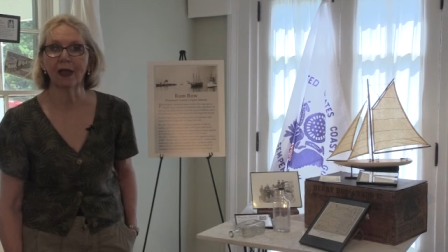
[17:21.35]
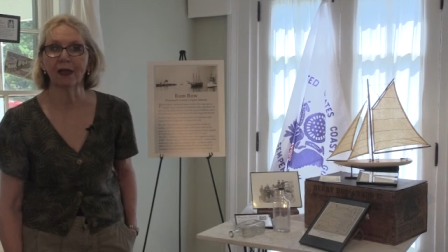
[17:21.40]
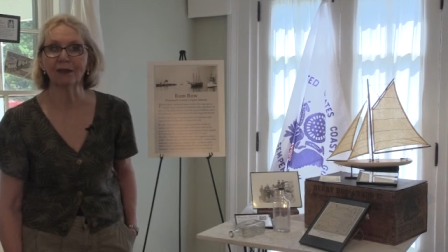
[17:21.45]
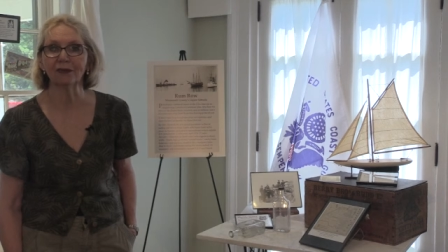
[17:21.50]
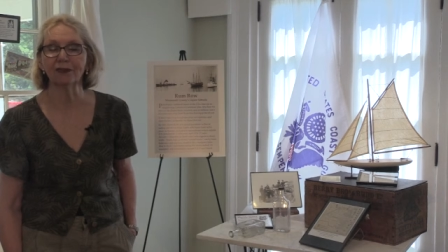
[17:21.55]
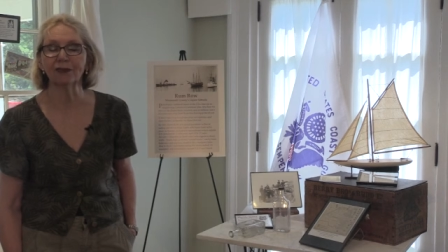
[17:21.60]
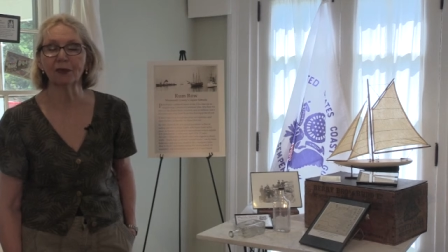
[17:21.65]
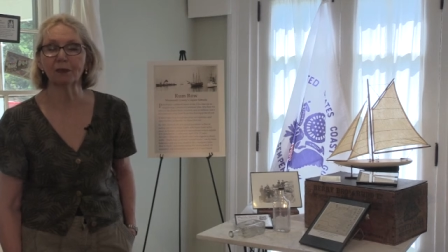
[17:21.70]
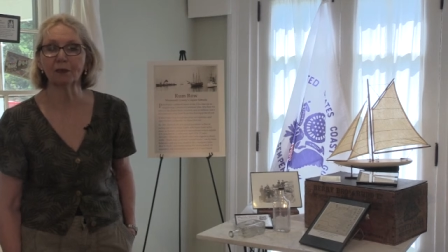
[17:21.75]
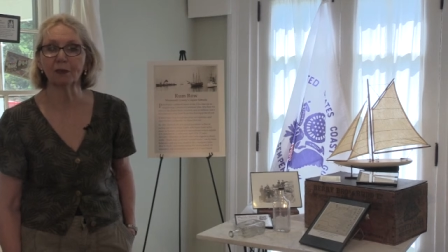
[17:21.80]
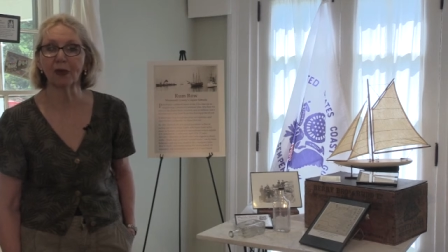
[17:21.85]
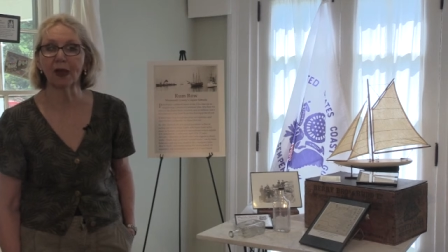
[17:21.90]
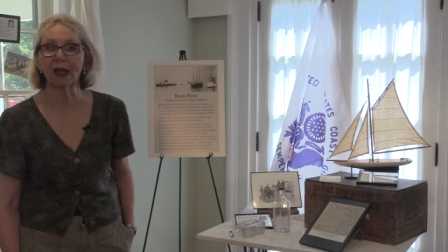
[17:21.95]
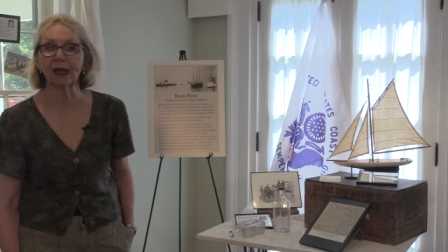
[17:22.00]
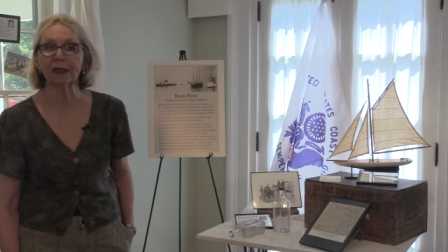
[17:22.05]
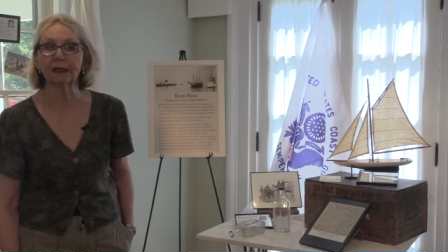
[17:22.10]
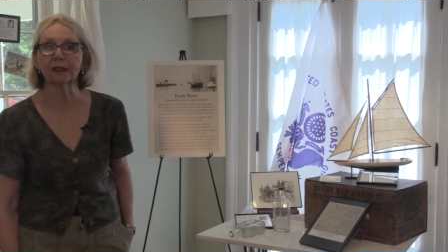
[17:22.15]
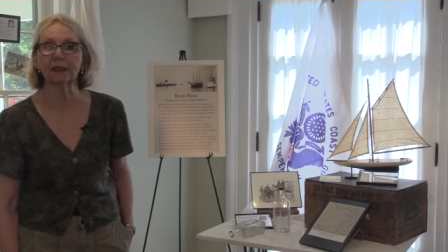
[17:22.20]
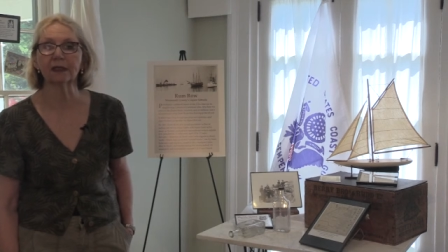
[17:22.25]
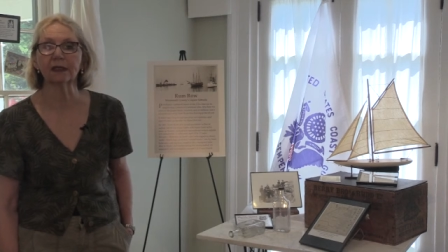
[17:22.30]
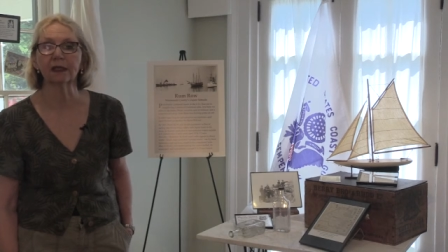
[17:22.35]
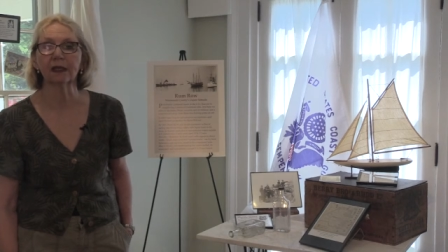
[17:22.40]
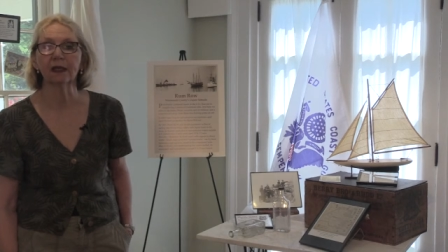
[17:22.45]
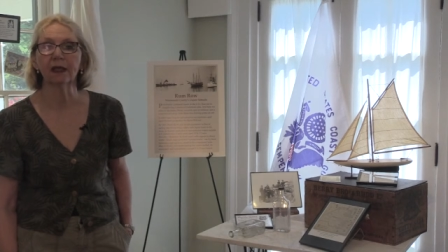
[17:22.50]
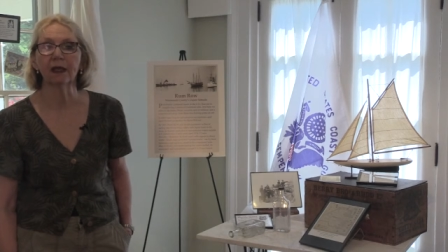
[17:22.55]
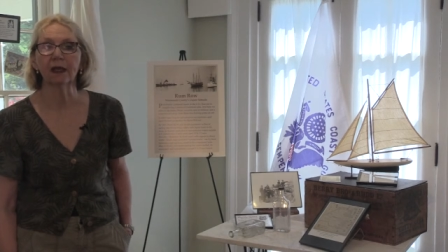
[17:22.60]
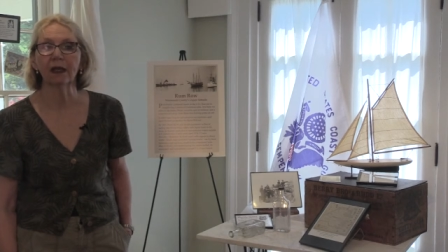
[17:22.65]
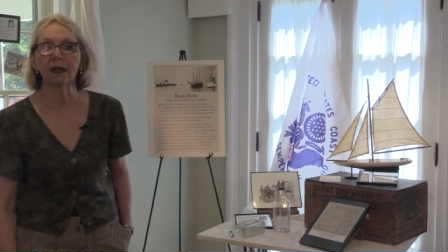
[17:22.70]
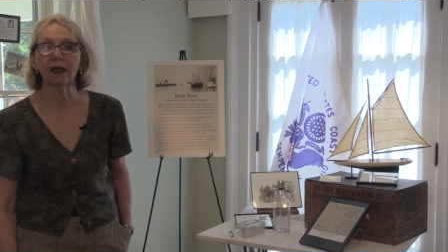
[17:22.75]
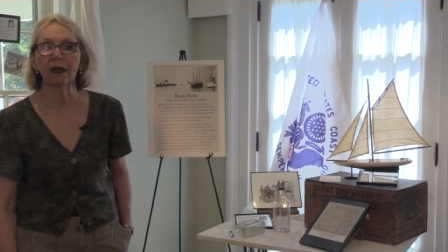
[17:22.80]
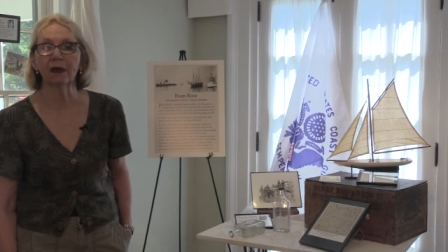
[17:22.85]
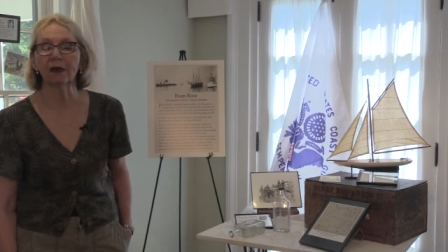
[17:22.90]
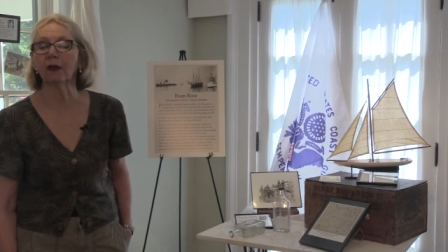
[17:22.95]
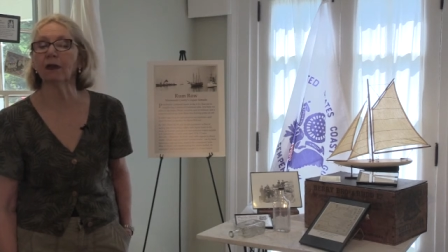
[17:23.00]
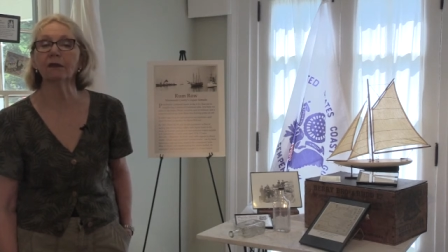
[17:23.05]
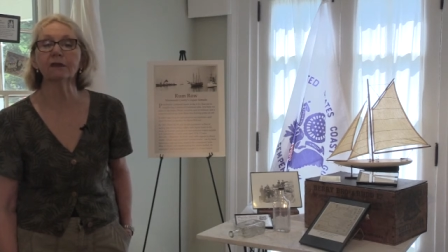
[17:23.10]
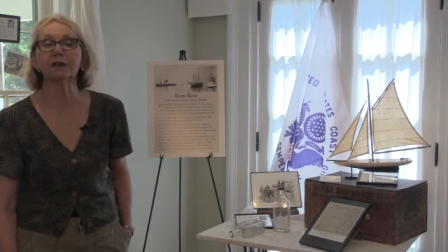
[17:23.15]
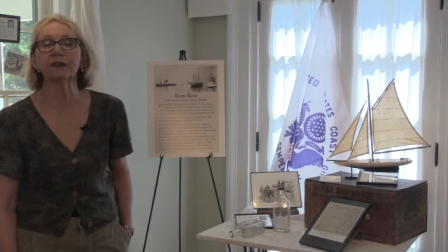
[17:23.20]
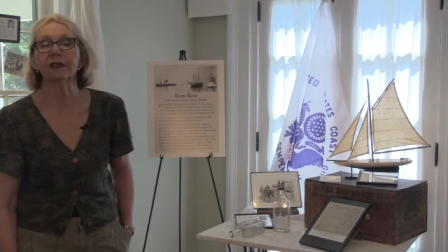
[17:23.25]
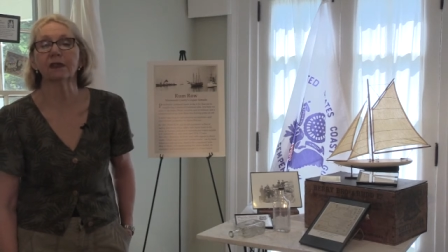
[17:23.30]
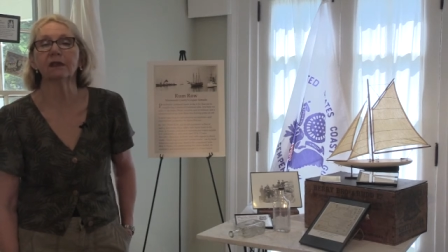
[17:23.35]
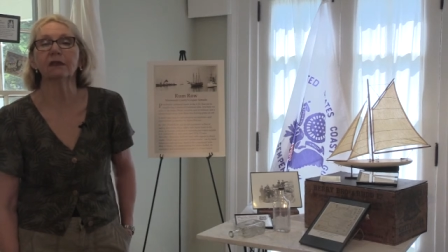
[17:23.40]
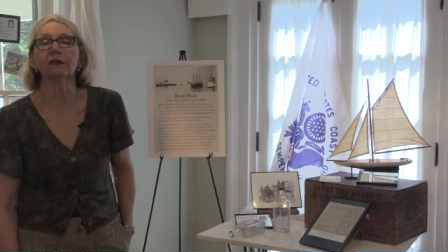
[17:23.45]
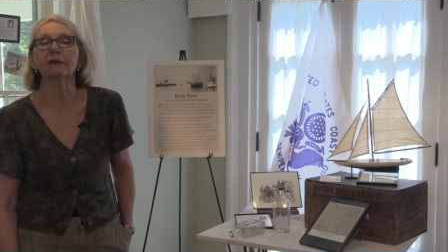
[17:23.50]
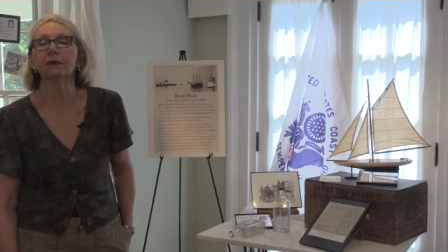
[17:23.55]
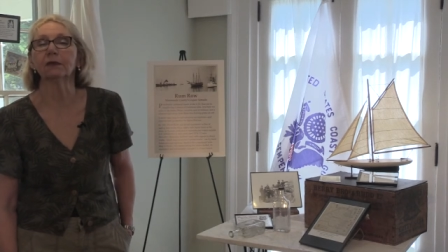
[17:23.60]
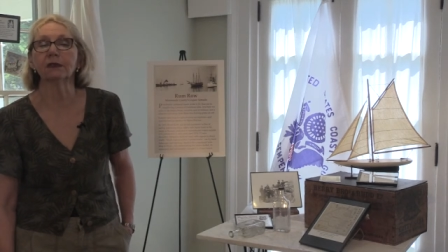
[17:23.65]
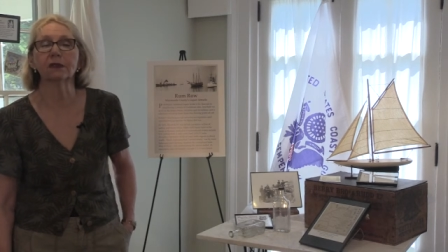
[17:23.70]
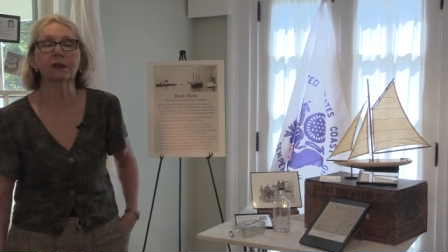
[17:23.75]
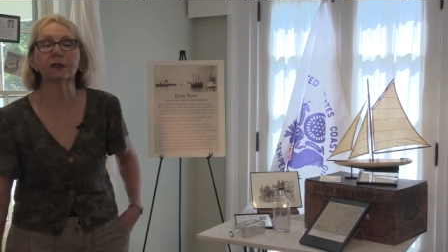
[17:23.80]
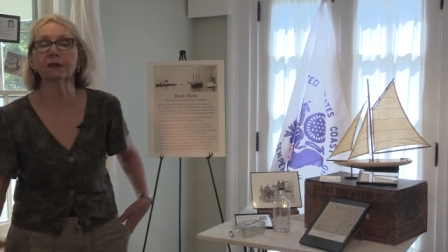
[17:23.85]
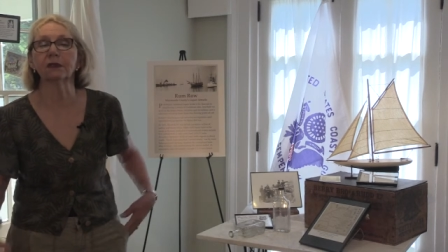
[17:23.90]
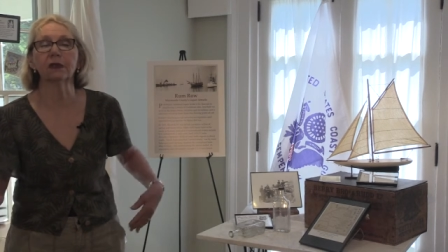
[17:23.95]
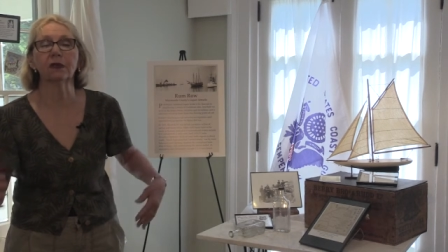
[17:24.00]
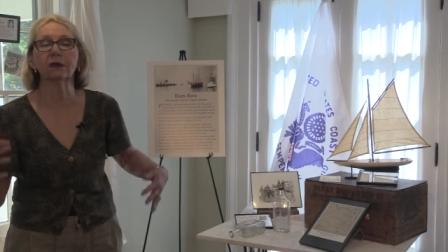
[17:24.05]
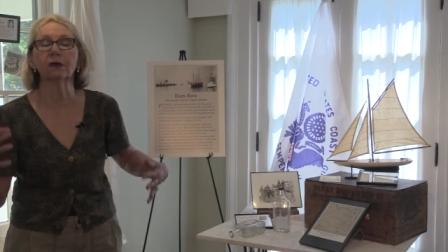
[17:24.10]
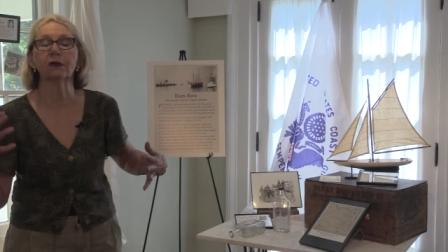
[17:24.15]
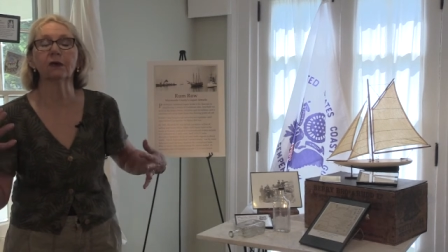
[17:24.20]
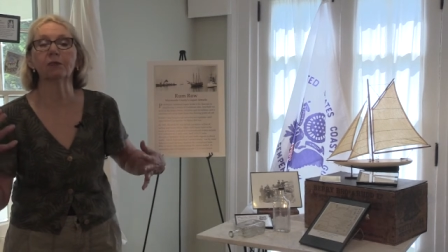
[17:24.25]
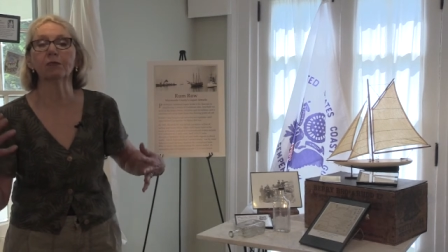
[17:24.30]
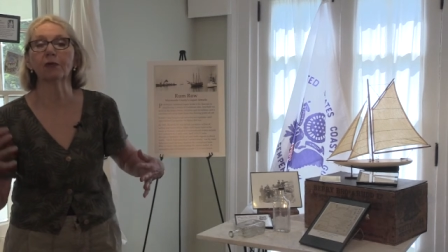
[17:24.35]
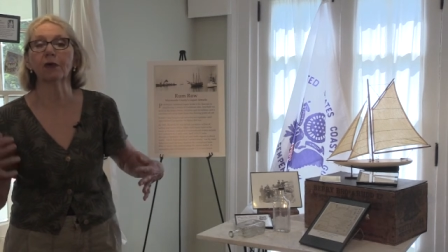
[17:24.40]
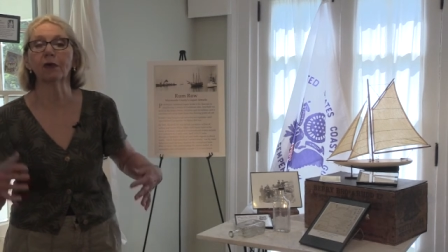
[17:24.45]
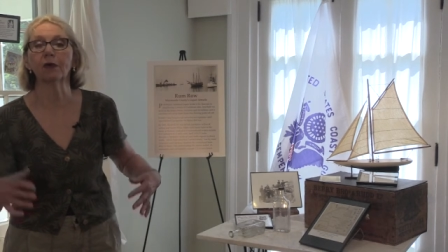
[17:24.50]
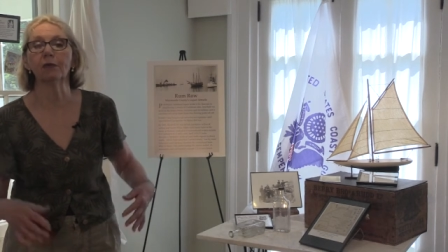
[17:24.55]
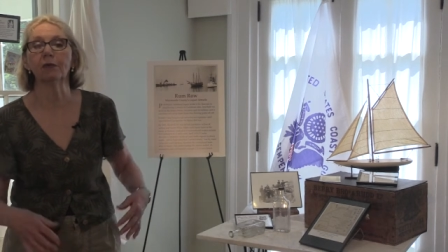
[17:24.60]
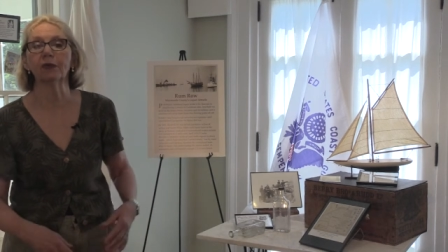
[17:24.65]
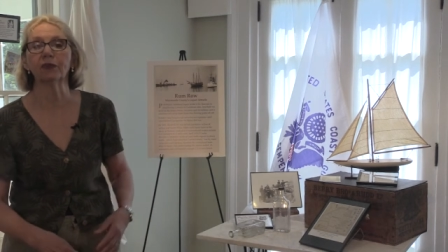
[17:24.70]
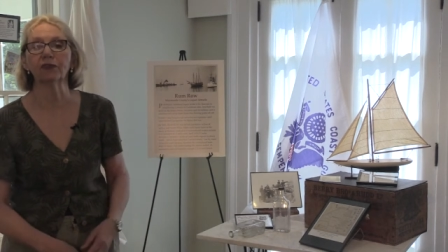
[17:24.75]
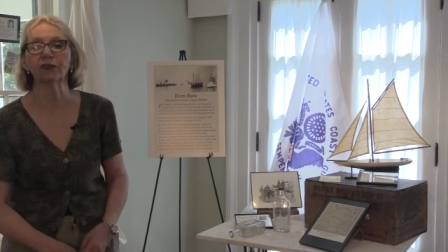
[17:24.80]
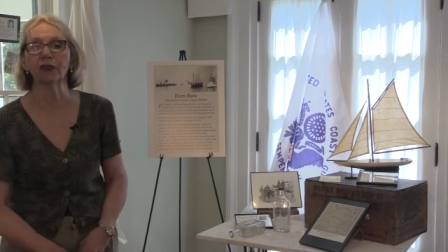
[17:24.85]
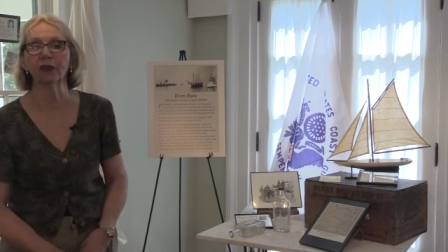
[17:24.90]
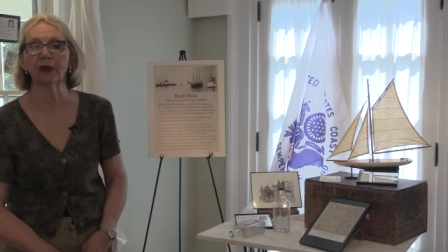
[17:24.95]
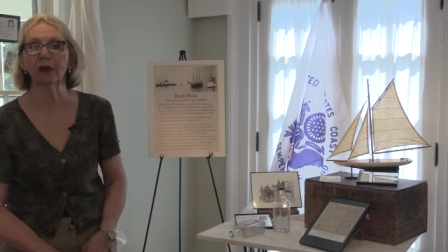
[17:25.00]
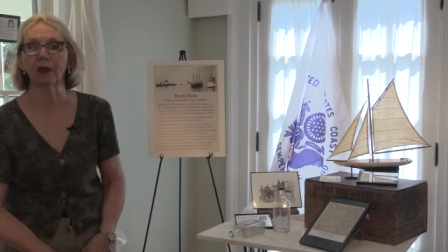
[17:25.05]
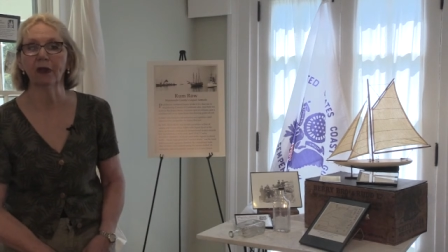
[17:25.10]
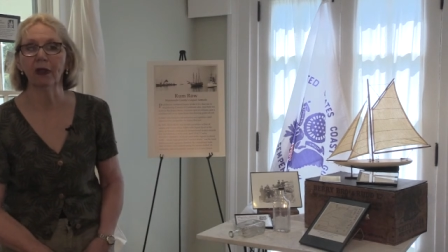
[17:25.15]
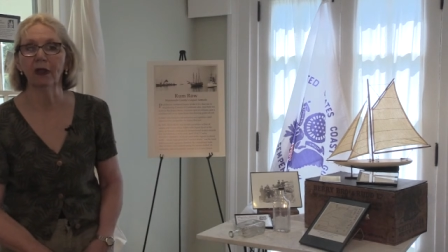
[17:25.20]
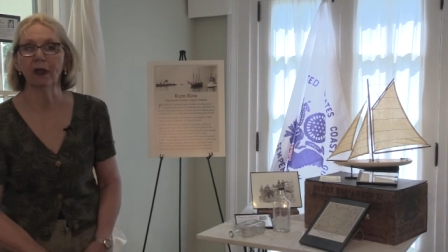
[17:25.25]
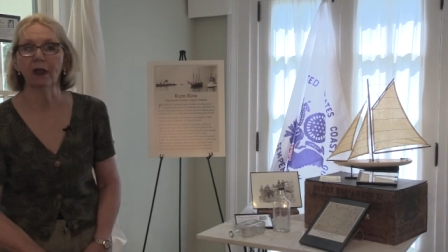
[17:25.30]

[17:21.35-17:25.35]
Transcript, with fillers: and shipwrecks and all of a sudden there was this thing called prohibition,